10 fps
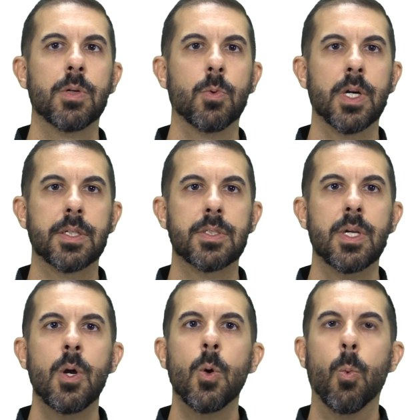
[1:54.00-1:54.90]
what worked,
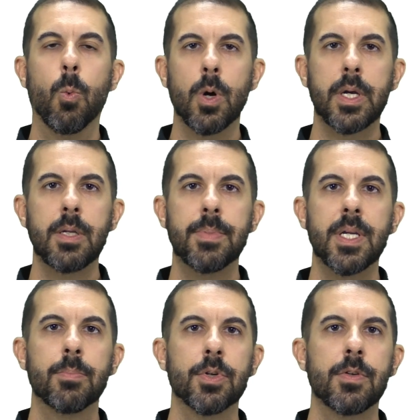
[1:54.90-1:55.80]
what could be
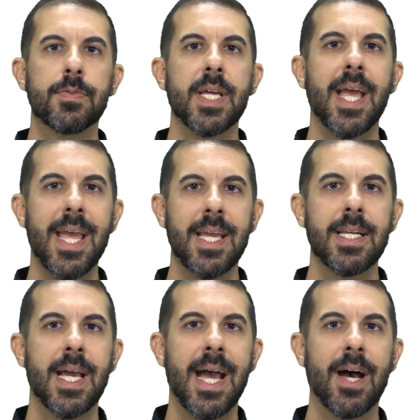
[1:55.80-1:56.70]
improved,
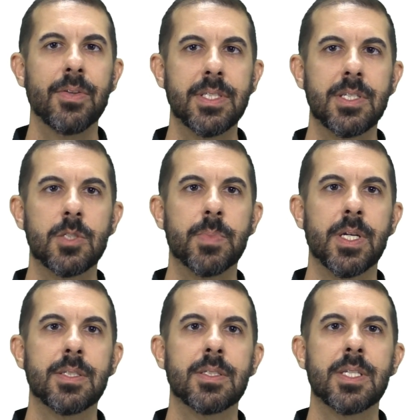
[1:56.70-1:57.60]
and how these
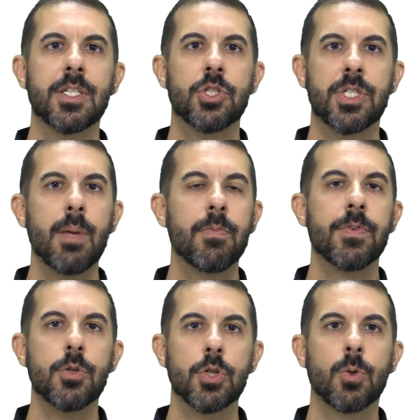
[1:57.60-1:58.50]
experiences can shape
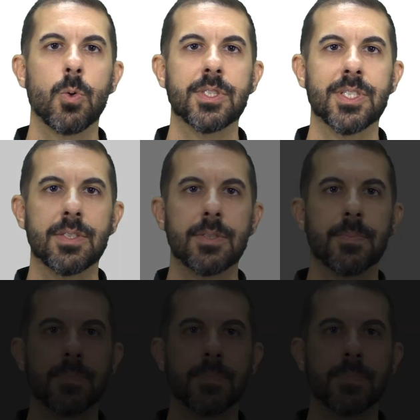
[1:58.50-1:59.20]
future courses.